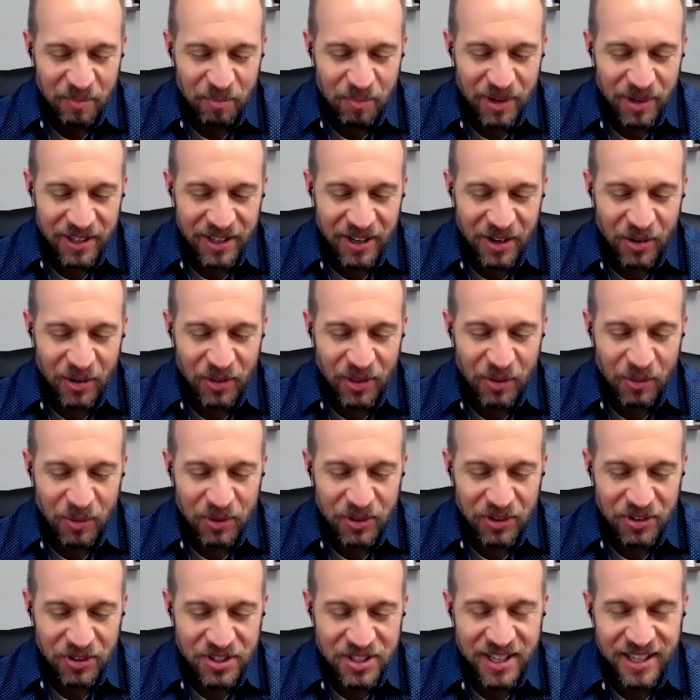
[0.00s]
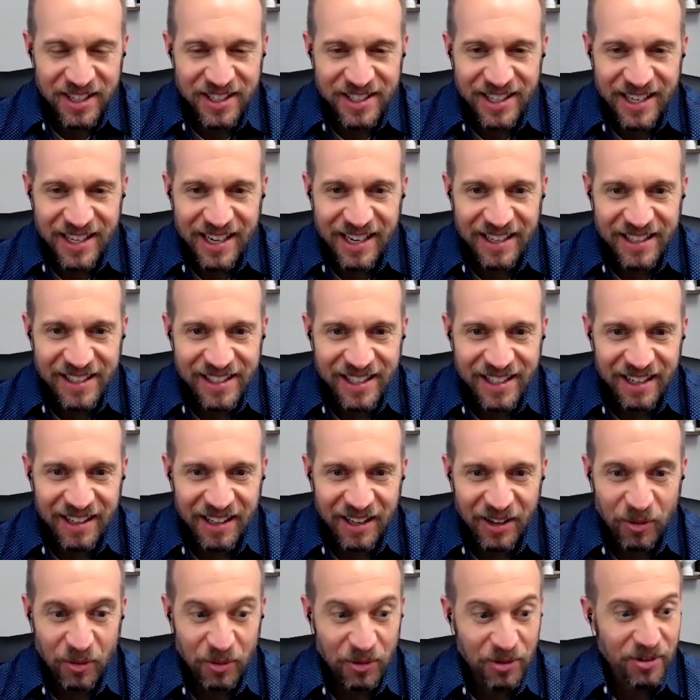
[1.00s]
But then when they're 16, it's
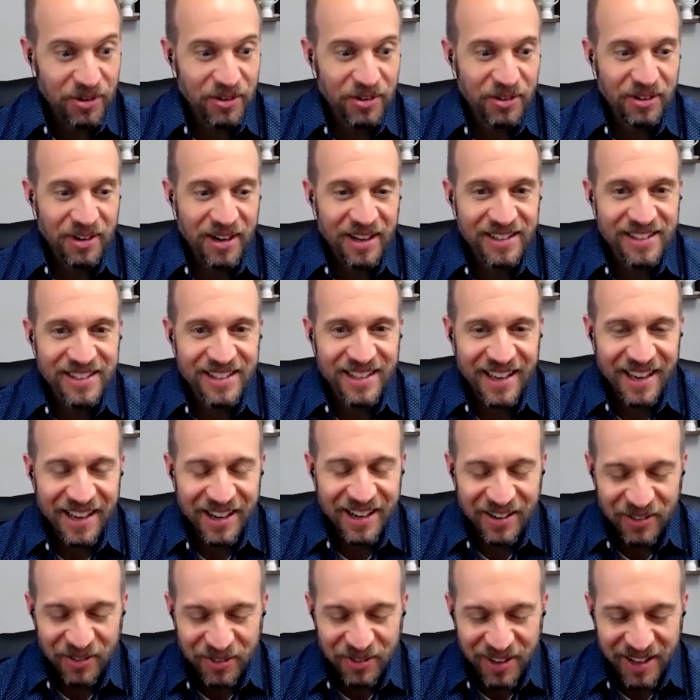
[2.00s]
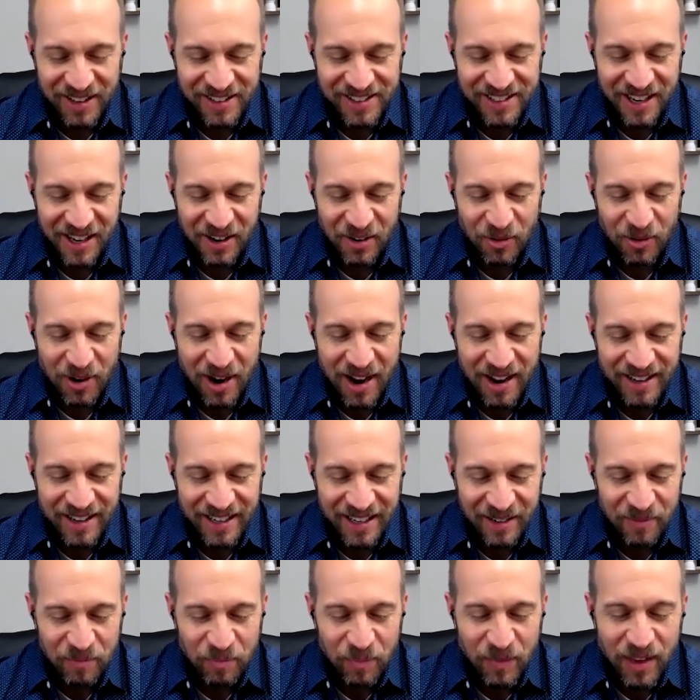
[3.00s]
kind of like, that's kind of
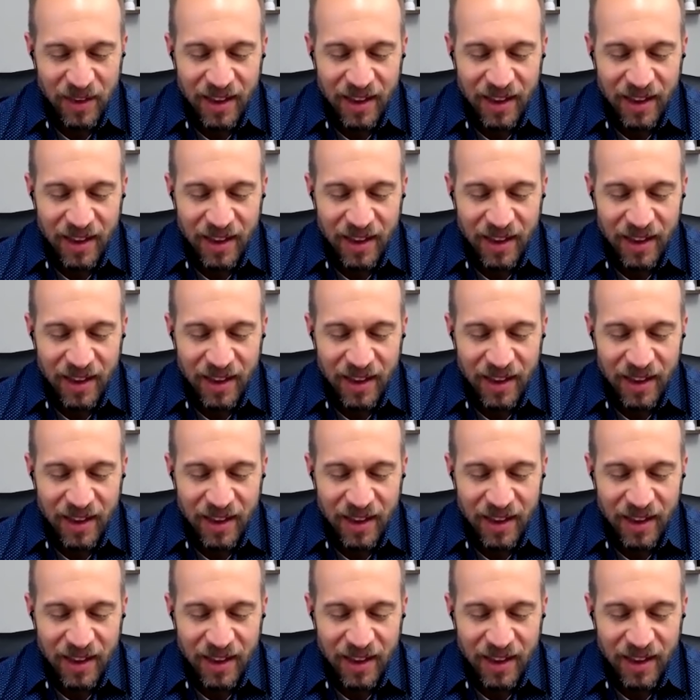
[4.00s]
rocky.